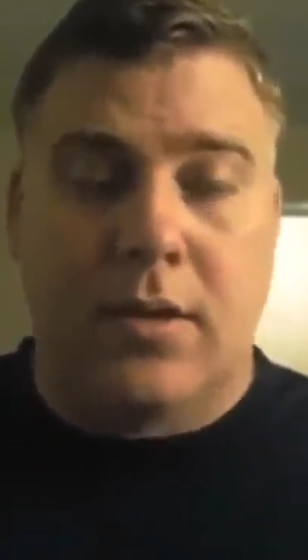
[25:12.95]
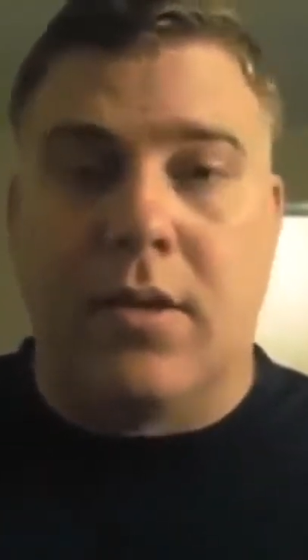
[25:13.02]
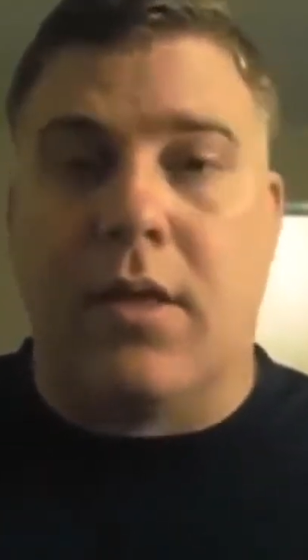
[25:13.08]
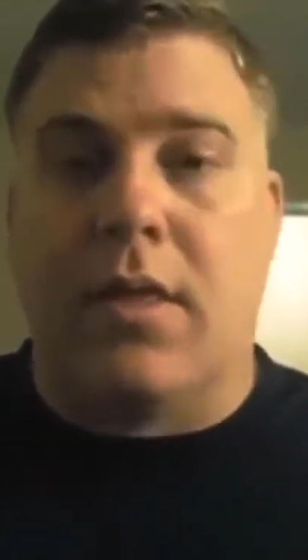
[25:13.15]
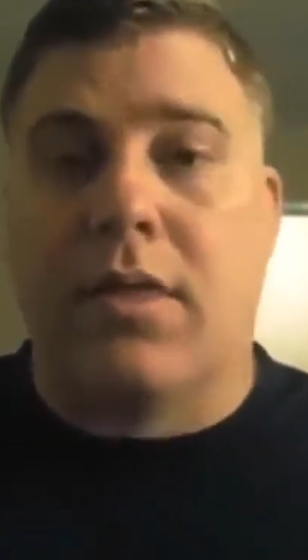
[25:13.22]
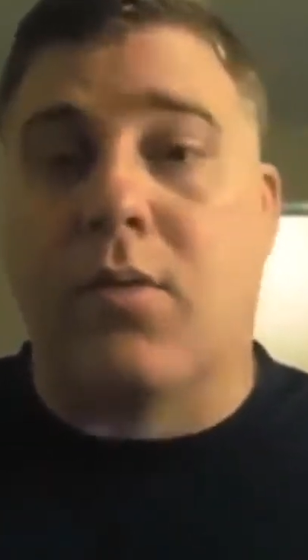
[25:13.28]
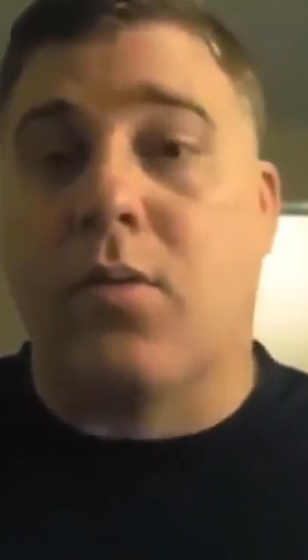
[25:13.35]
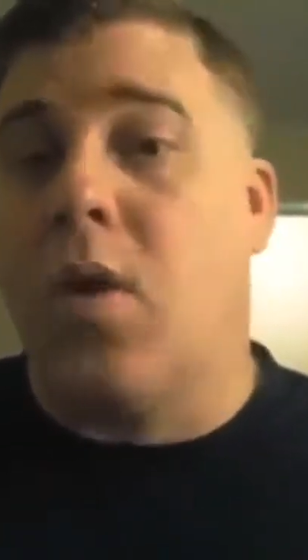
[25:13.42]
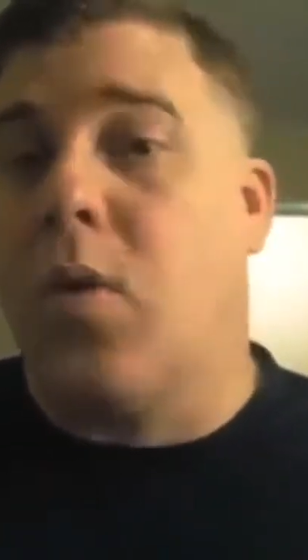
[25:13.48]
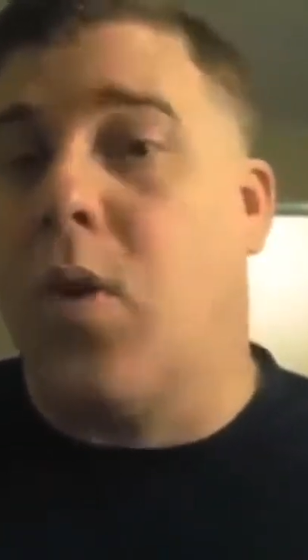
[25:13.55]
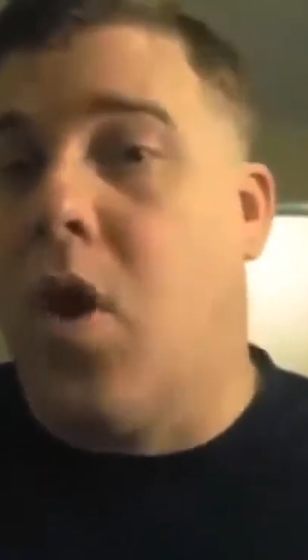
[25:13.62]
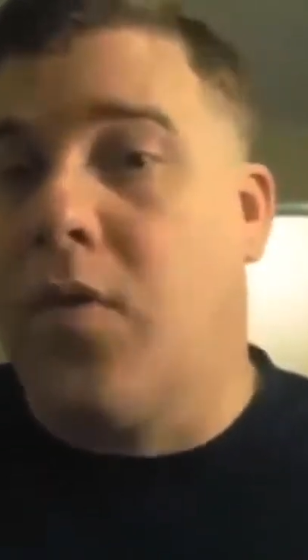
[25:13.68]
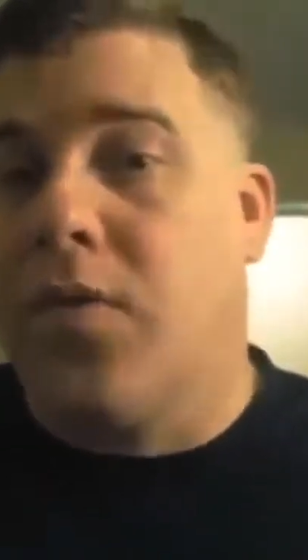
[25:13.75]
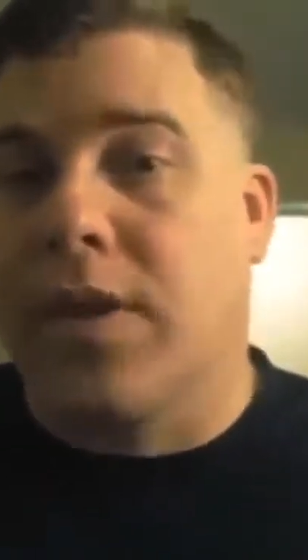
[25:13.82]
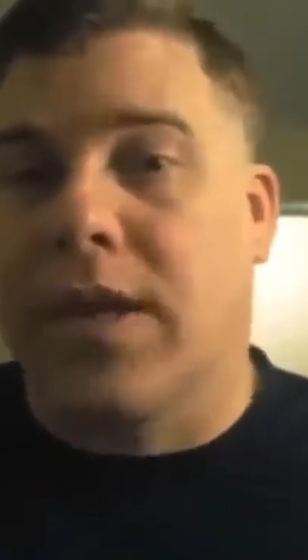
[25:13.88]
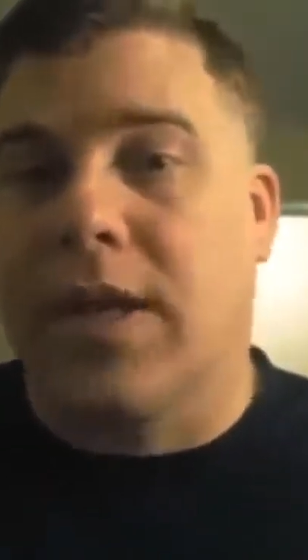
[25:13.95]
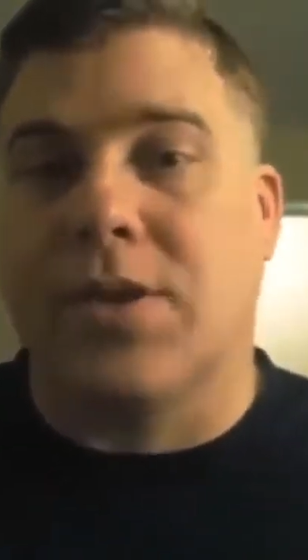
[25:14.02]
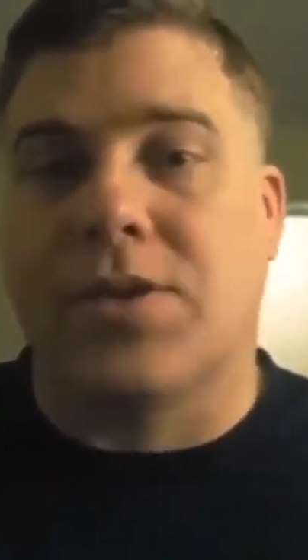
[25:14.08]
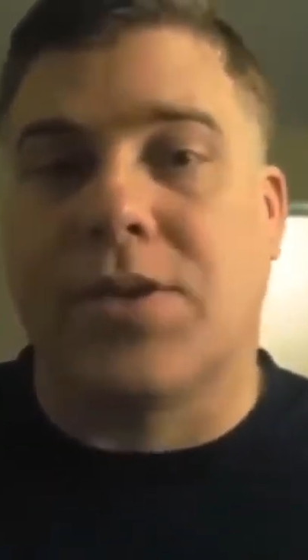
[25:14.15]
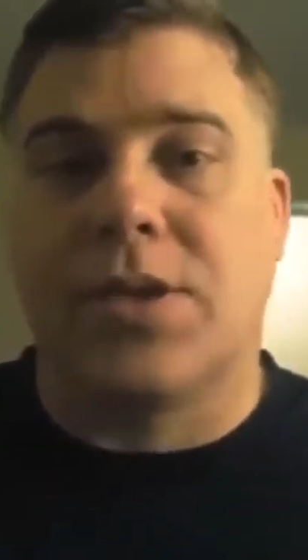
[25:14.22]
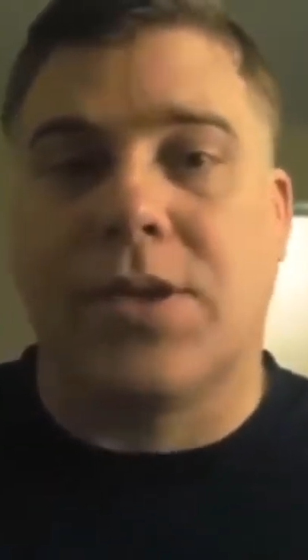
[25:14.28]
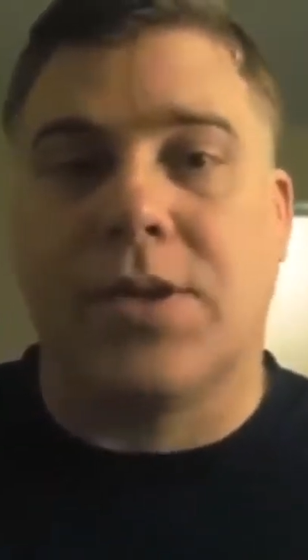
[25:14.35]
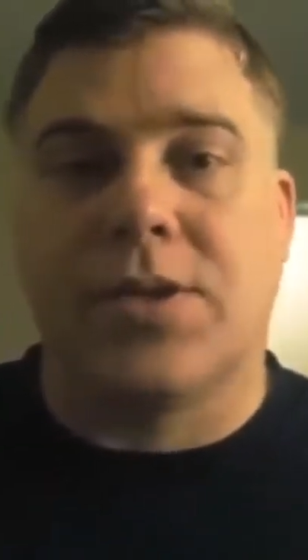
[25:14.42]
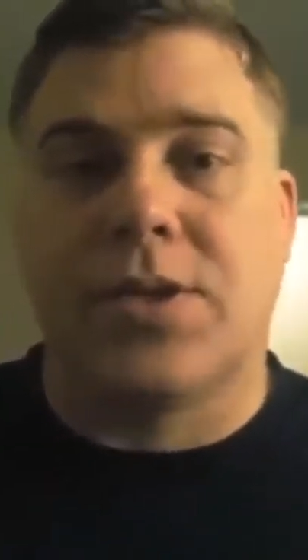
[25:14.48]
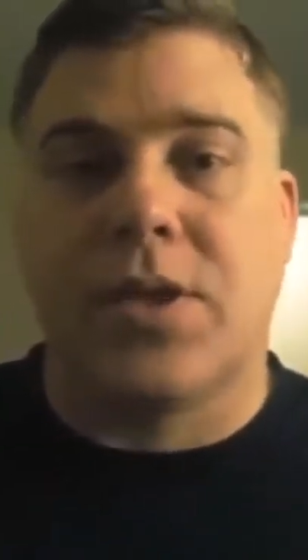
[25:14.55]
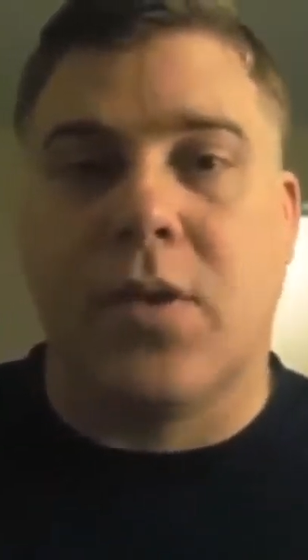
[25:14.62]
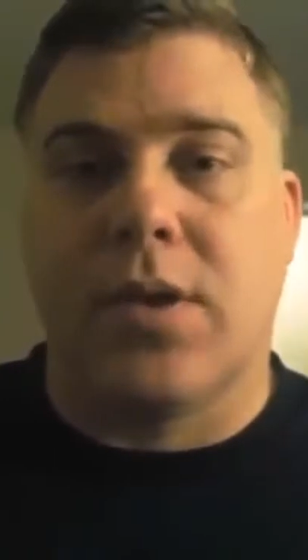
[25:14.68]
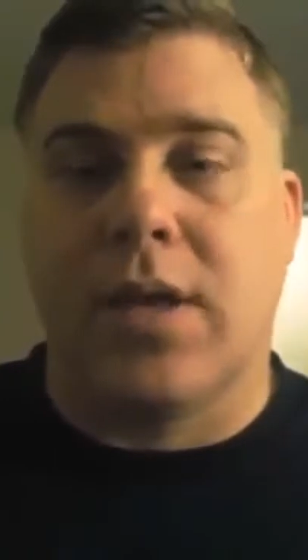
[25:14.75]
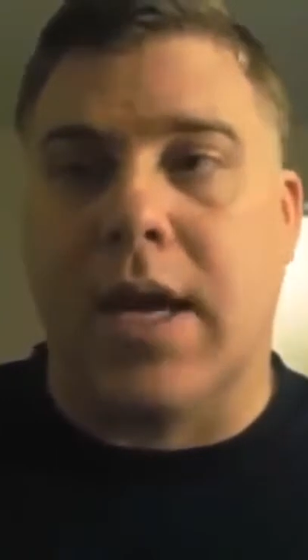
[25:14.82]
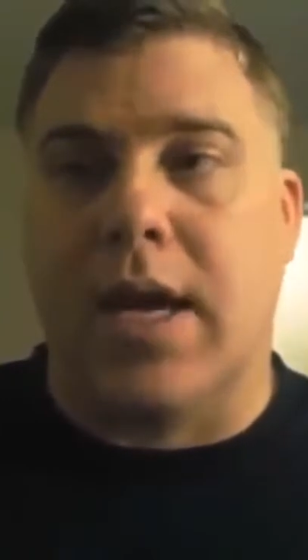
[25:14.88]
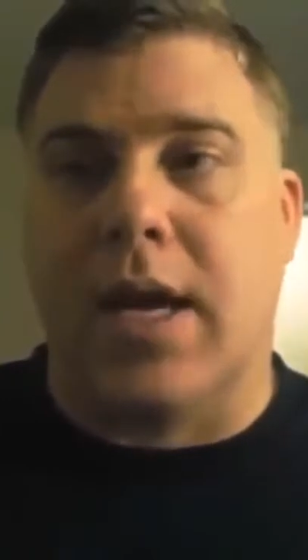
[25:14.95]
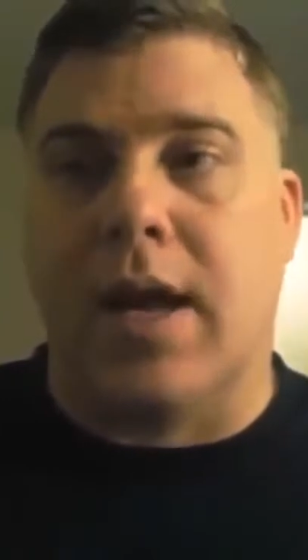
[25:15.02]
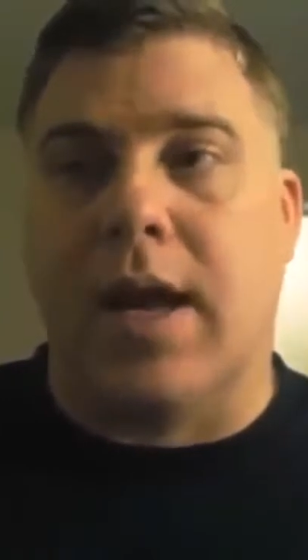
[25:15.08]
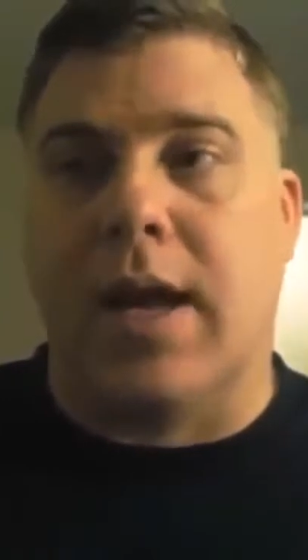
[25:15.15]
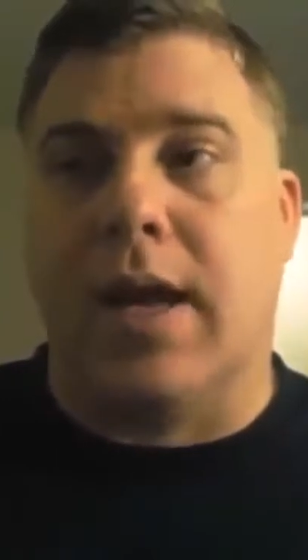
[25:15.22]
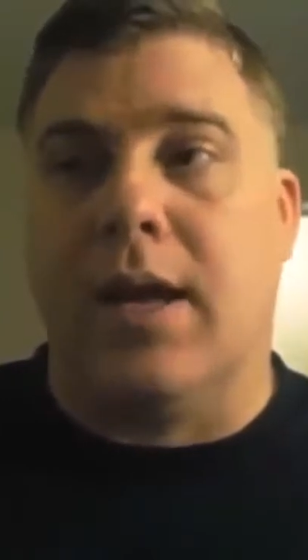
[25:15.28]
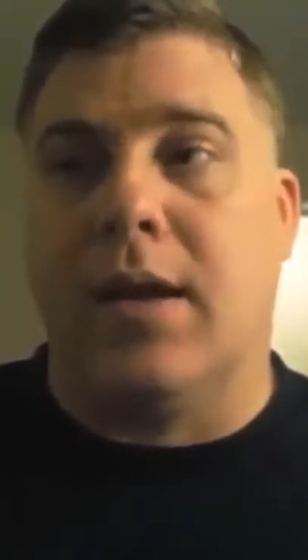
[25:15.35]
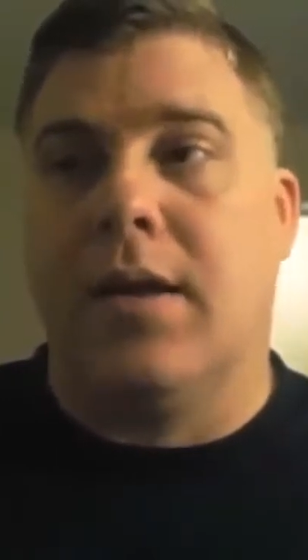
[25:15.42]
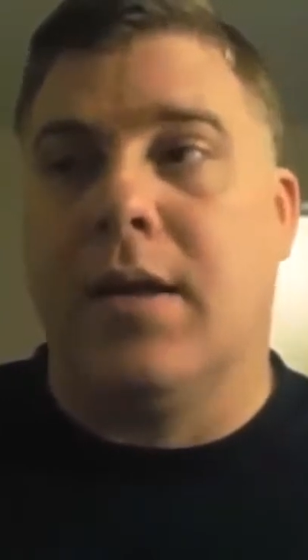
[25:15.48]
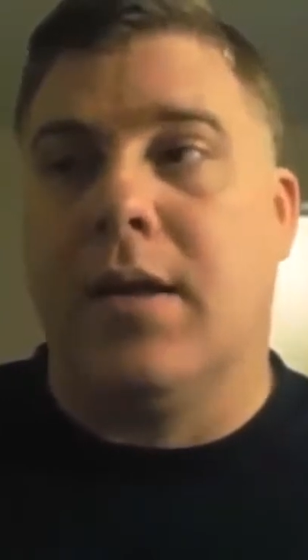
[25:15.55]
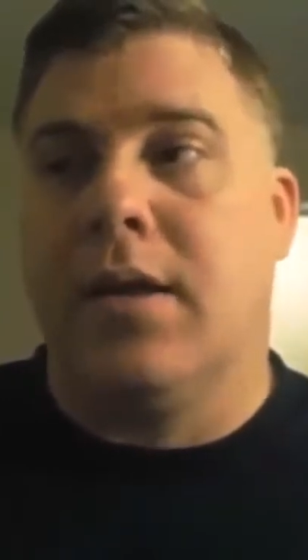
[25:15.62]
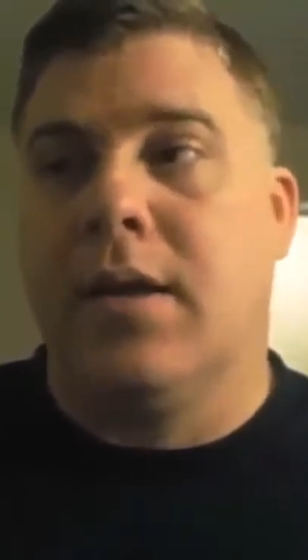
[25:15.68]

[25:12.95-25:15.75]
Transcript: throw over this so that